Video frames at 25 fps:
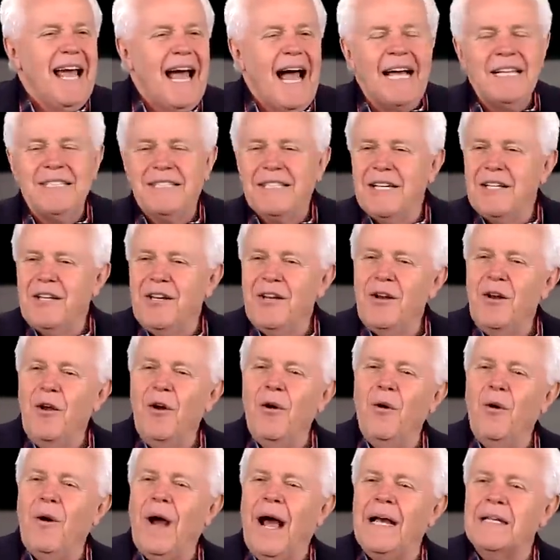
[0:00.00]
I
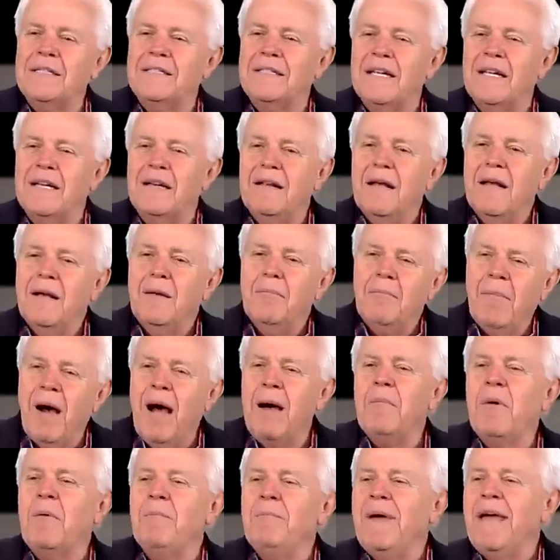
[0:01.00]
said,
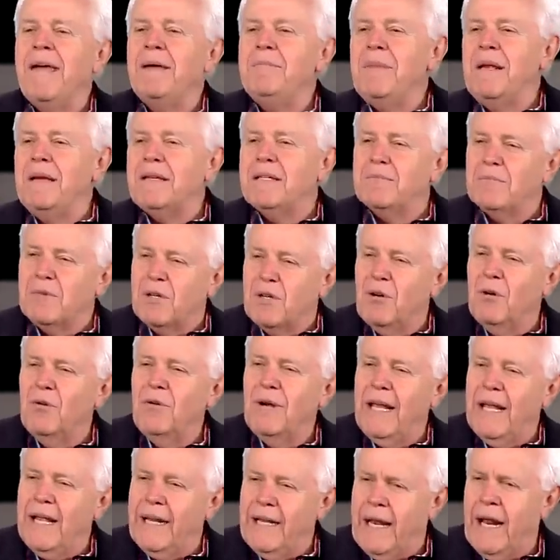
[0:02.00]
Mama made me some
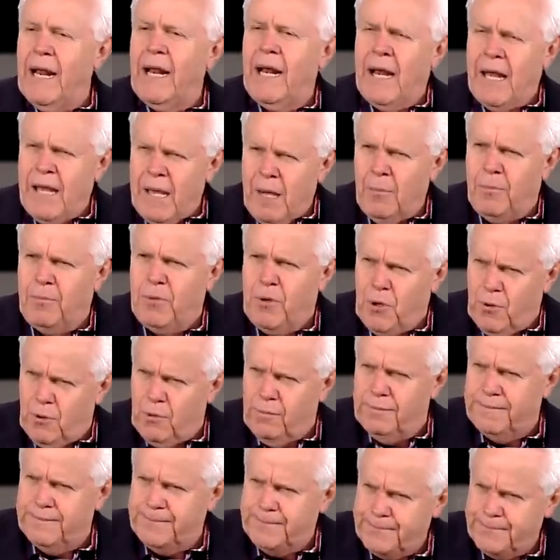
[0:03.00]
Kool-Aid that'll help you.